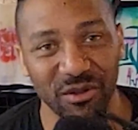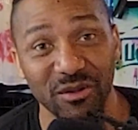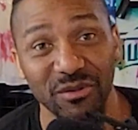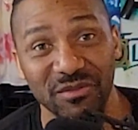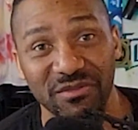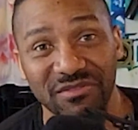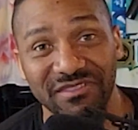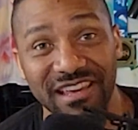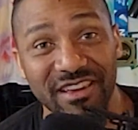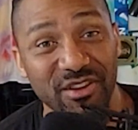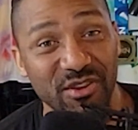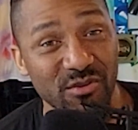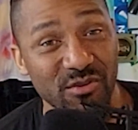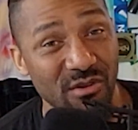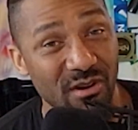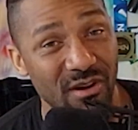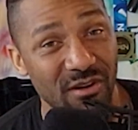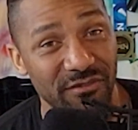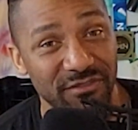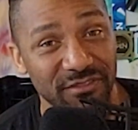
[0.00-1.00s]
Well, thank
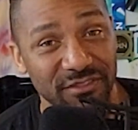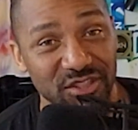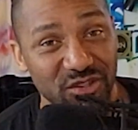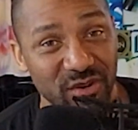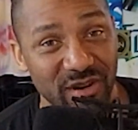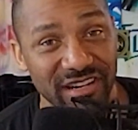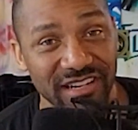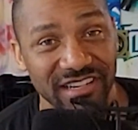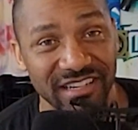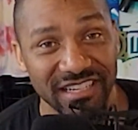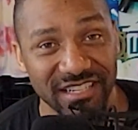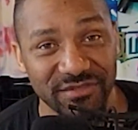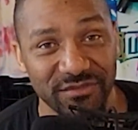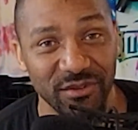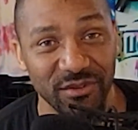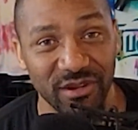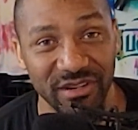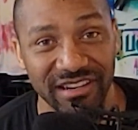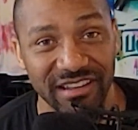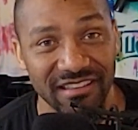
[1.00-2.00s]
you all for joining
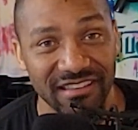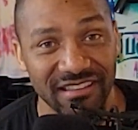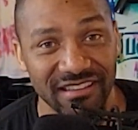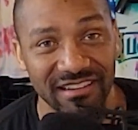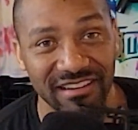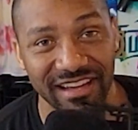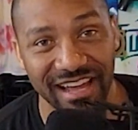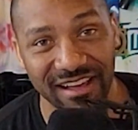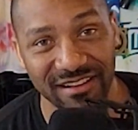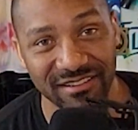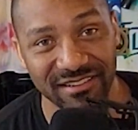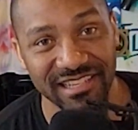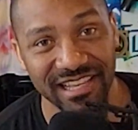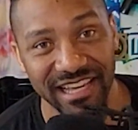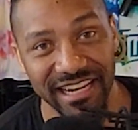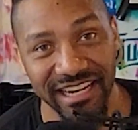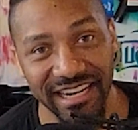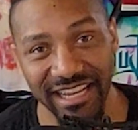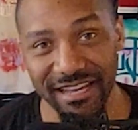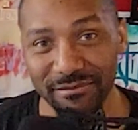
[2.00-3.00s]
us for another
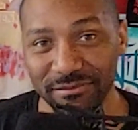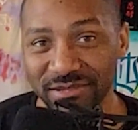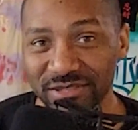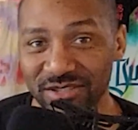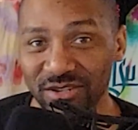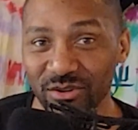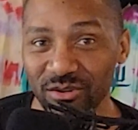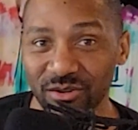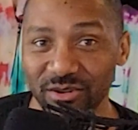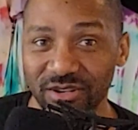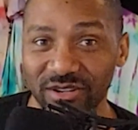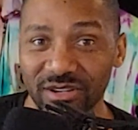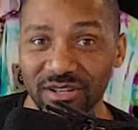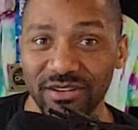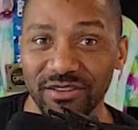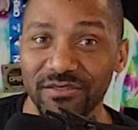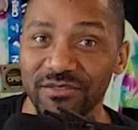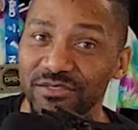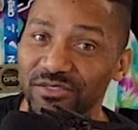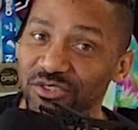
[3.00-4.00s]
outstanding episode
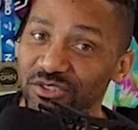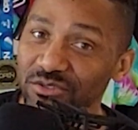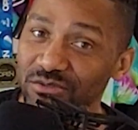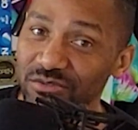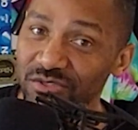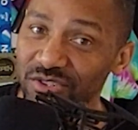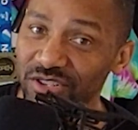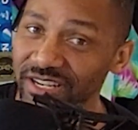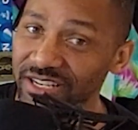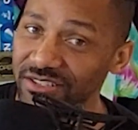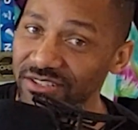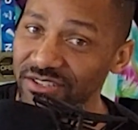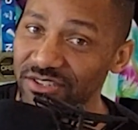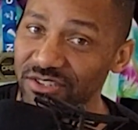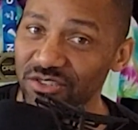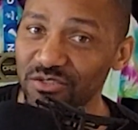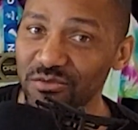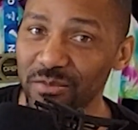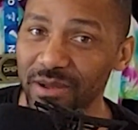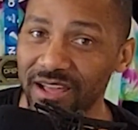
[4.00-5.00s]
of
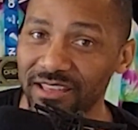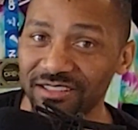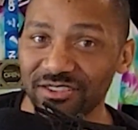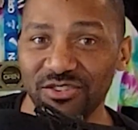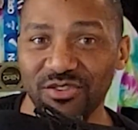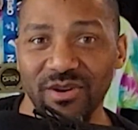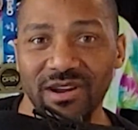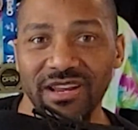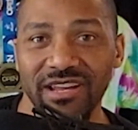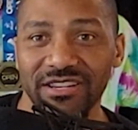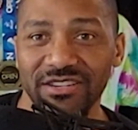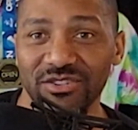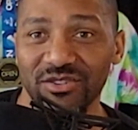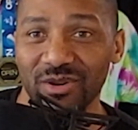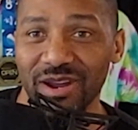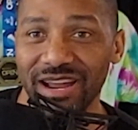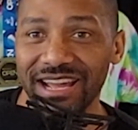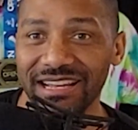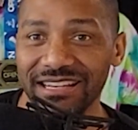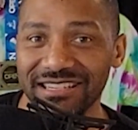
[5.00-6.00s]
Jiu-Jitsu by the Train
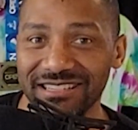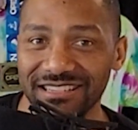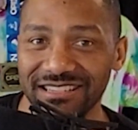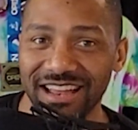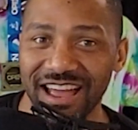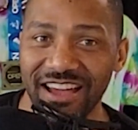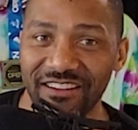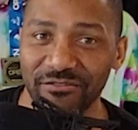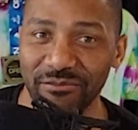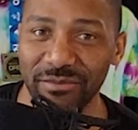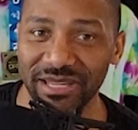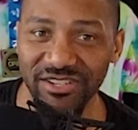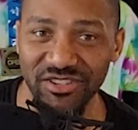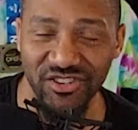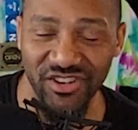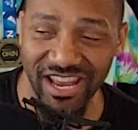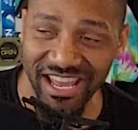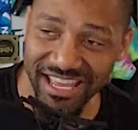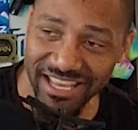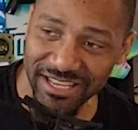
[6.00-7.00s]
Tracks. I've
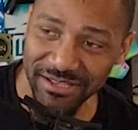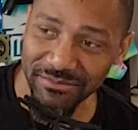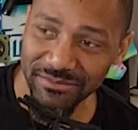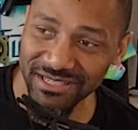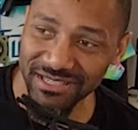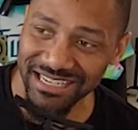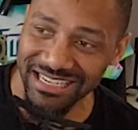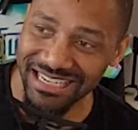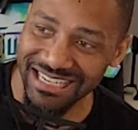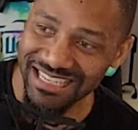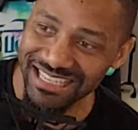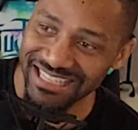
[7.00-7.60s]
been James.